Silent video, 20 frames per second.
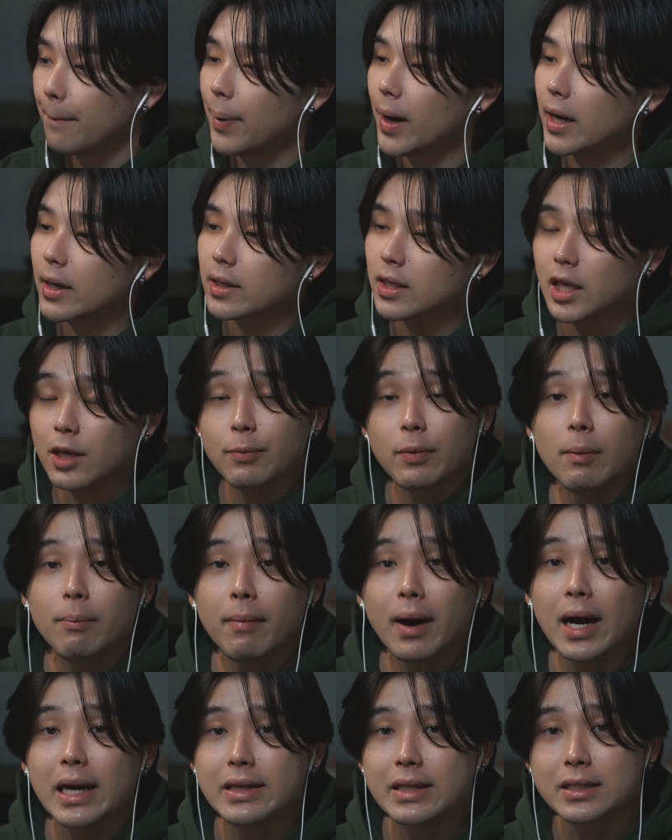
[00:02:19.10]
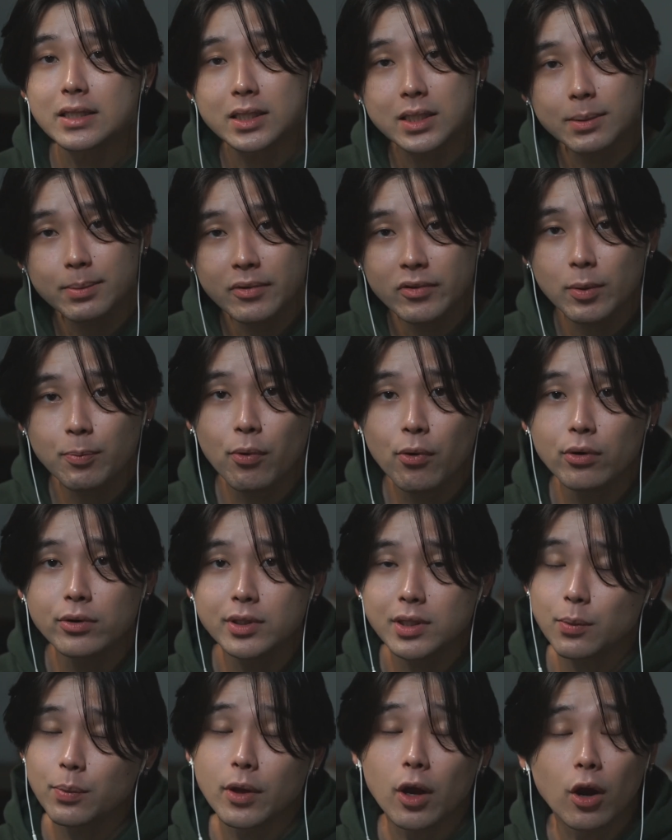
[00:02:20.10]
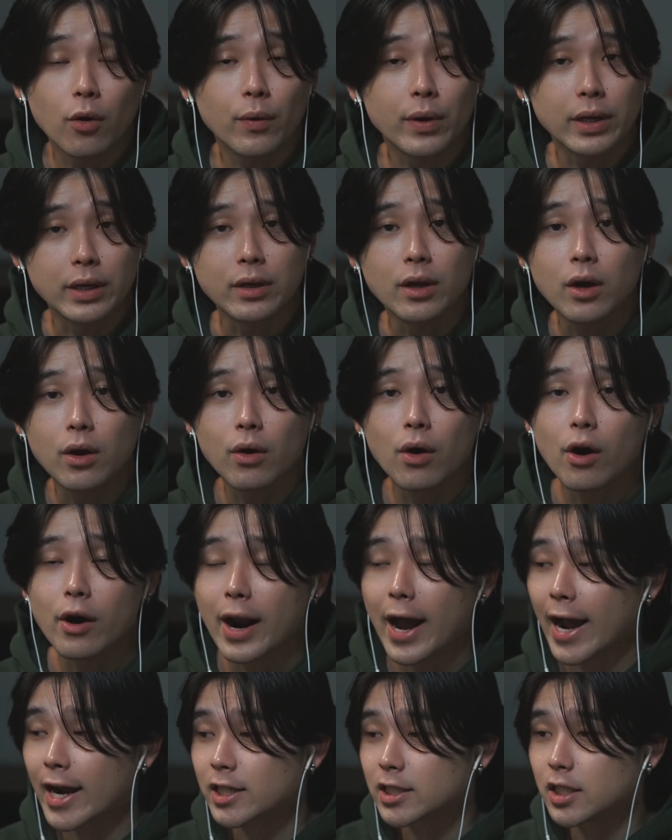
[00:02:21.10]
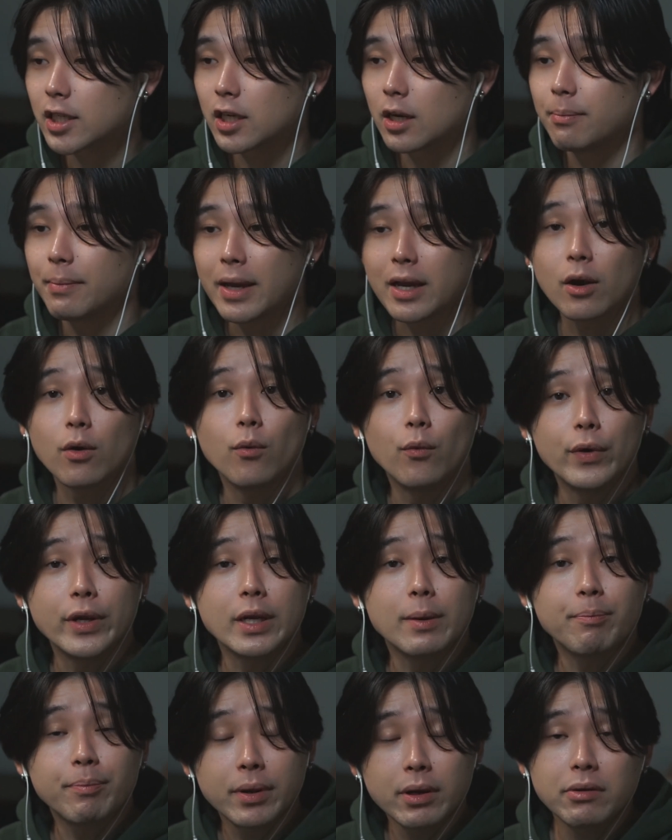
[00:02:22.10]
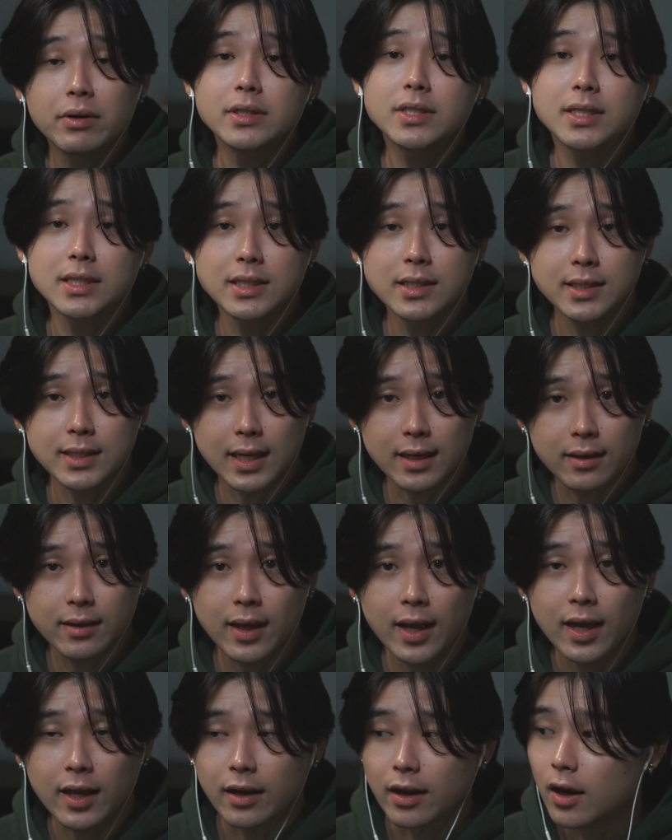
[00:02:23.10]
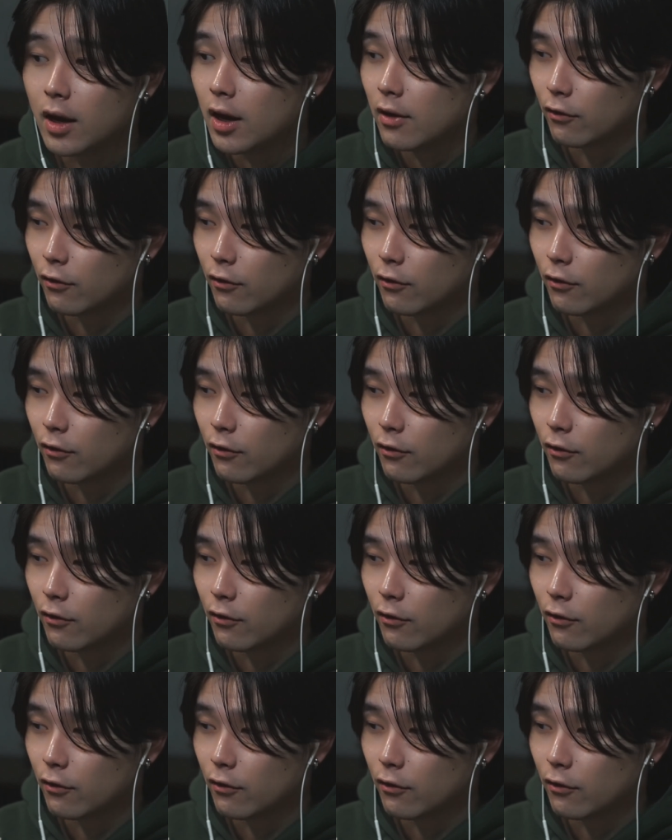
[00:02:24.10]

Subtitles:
but keep in mind that some of the portals that we already know are actually going to make a reappearance in set 10.